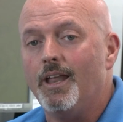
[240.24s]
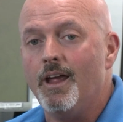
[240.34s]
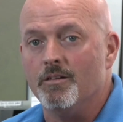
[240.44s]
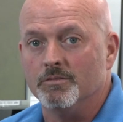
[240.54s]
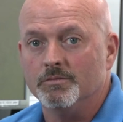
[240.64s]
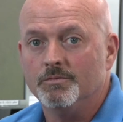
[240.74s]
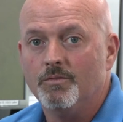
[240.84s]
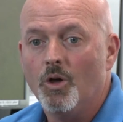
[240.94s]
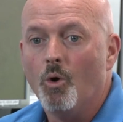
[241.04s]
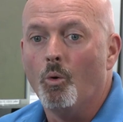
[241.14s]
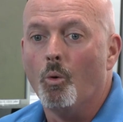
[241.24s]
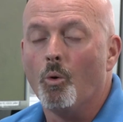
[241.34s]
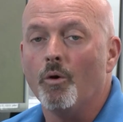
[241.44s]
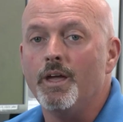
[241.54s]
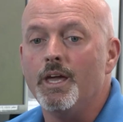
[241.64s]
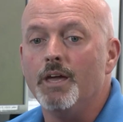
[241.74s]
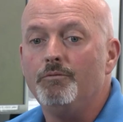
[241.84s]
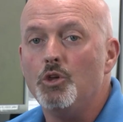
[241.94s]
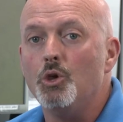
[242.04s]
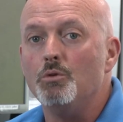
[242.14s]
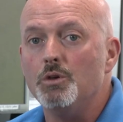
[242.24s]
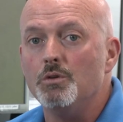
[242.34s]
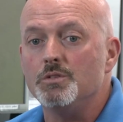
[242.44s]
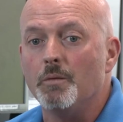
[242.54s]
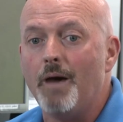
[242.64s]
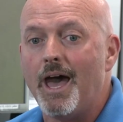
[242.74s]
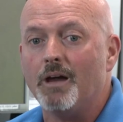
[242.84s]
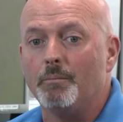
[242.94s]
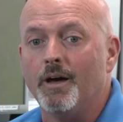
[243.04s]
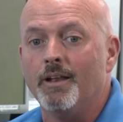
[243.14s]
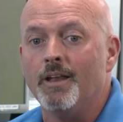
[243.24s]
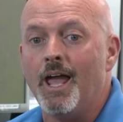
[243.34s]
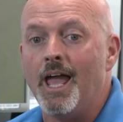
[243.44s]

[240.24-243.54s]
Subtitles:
down, or if you use the back button